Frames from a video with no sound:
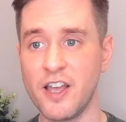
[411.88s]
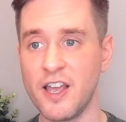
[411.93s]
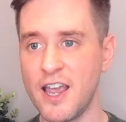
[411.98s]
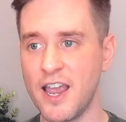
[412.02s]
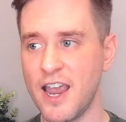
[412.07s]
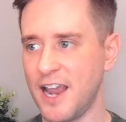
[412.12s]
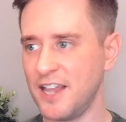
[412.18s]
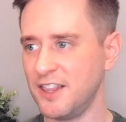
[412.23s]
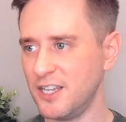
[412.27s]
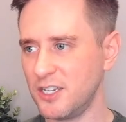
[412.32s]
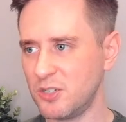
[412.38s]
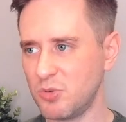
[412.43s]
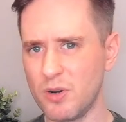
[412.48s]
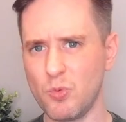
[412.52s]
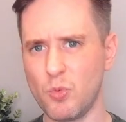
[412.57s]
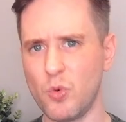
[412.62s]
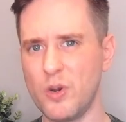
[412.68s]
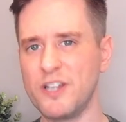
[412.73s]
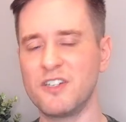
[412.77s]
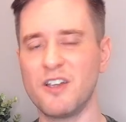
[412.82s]
And this
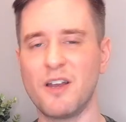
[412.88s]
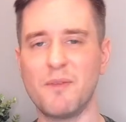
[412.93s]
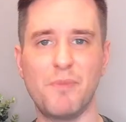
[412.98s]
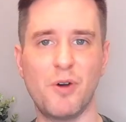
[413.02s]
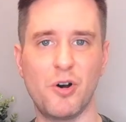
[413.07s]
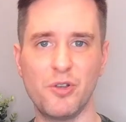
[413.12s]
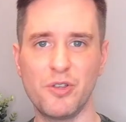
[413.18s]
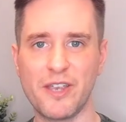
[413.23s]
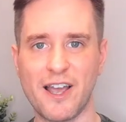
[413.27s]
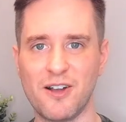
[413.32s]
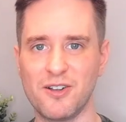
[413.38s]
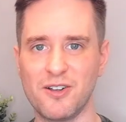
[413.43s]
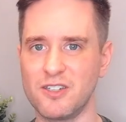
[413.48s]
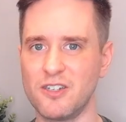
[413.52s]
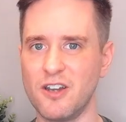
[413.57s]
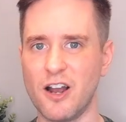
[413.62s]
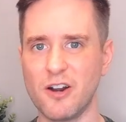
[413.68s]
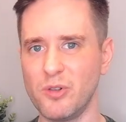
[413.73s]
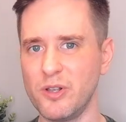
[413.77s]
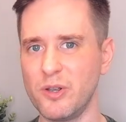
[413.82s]
one wins on both counts.
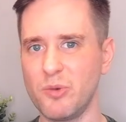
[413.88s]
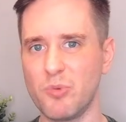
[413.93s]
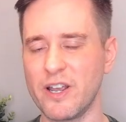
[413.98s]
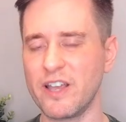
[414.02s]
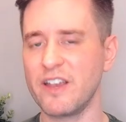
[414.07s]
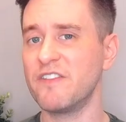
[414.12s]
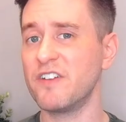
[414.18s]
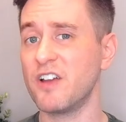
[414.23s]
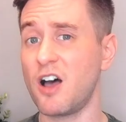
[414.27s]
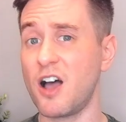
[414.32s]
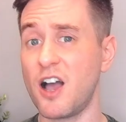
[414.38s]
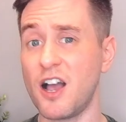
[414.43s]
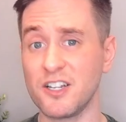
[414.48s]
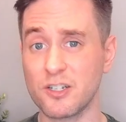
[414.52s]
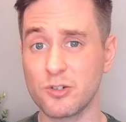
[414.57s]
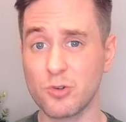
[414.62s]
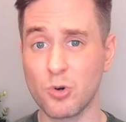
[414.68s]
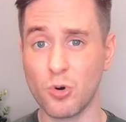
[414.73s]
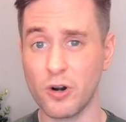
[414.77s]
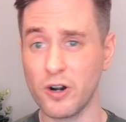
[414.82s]
Not only would I give it a high
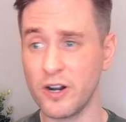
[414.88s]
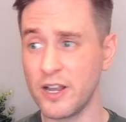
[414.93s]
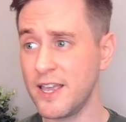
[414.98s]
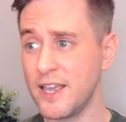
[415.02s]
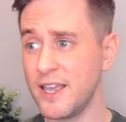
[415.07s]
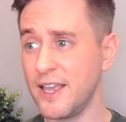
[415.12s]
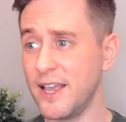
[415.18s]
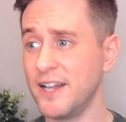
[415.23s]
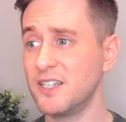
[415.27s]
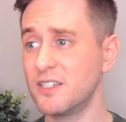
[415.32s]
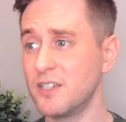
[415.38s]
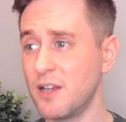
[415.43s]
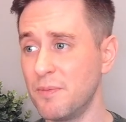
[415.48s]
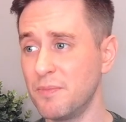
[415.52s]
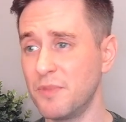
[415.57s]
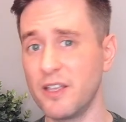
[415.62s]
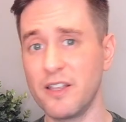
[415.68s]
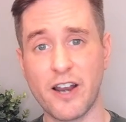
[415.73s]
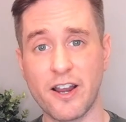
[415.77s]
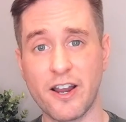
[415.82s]
score, it's
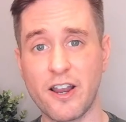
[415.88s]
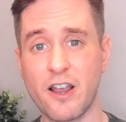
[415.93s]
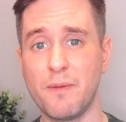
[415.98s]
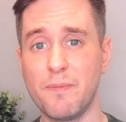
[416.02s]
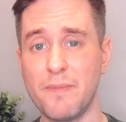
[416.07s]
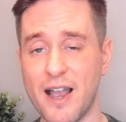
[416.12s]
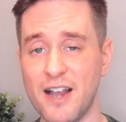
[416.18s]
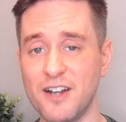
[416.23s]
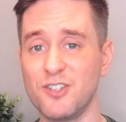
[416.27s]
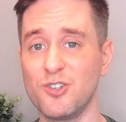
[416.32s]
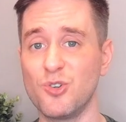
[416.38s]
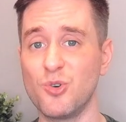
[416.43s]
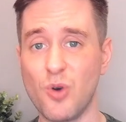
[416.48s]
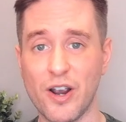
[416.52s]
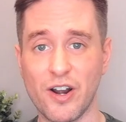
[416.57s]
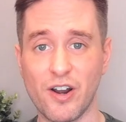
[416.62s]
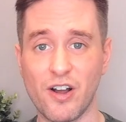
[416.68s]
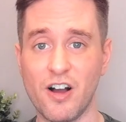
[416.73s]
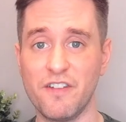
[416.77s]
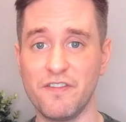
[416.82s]
something that I come back to
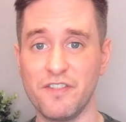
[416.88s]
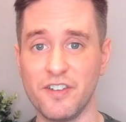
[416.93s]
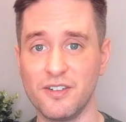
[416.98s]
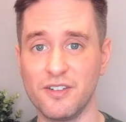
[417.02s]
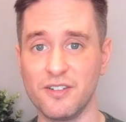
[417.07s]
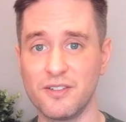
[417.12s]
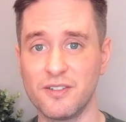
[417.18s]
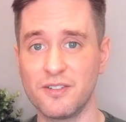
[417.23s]
quite often.